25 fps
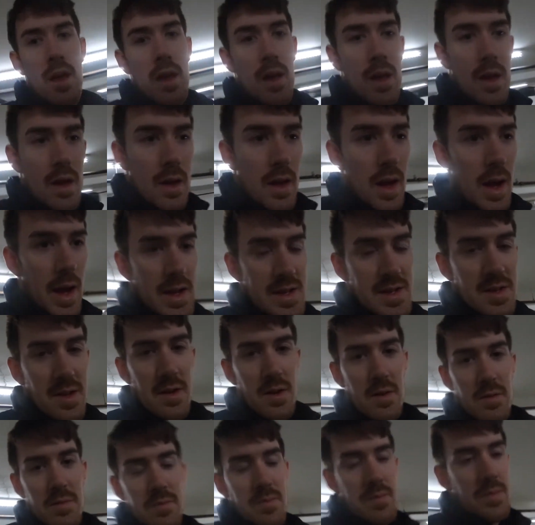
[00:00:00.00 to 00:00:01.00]
Okay, so
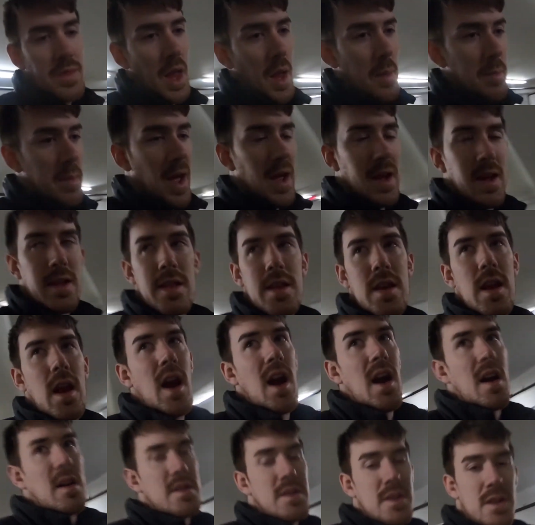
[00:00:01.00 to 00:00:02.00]
I'm back at the
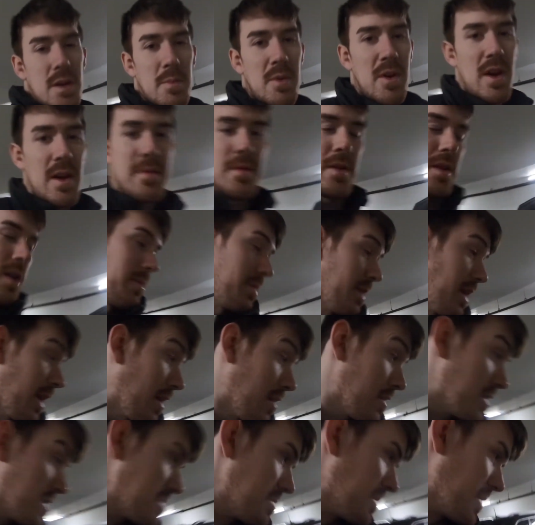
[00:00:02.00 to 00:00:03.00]
car. Took a break for a couple
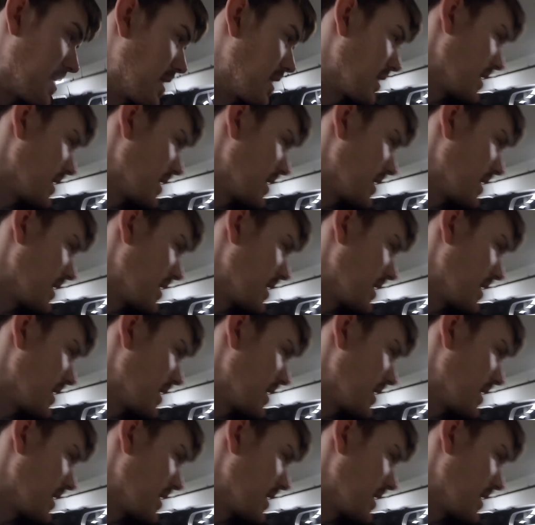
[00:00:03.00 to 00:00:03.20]
hours, but